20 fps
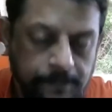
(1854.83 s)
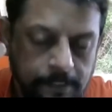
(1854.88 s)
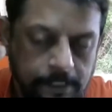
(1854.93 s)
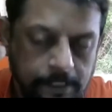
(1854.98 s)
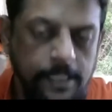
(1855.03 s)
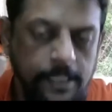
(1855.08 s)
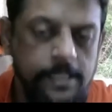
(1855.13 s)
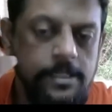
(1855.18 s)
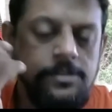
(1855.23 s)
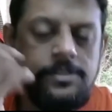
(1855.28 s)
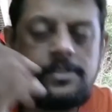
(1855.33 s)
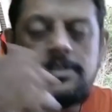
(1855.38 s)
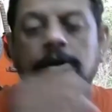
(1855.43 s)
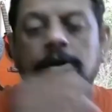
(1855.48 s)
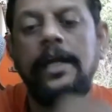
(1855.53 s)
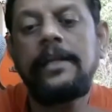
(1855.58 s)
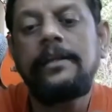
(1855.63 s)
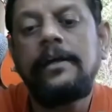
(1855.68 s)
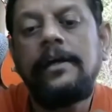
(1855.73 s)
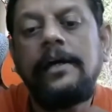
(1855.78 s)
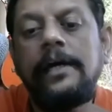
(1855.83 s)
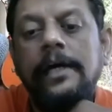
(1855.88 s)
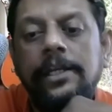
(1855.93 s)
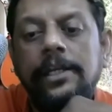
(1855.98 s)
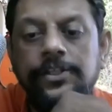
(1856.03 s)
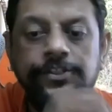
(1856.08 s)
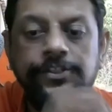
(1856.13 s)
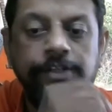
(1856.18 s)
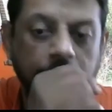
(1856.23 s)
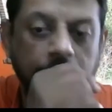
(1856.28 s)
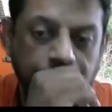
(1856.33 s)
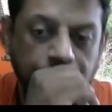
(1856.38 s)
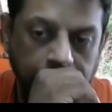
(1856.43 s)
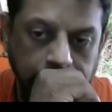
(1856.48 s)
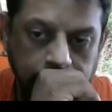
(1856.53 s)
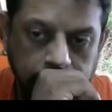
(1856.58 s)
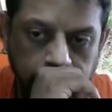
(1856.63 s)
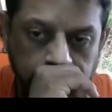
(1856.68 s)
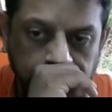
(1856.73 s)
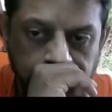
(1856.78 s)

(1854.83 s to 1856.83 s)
Then let's look at Japheth.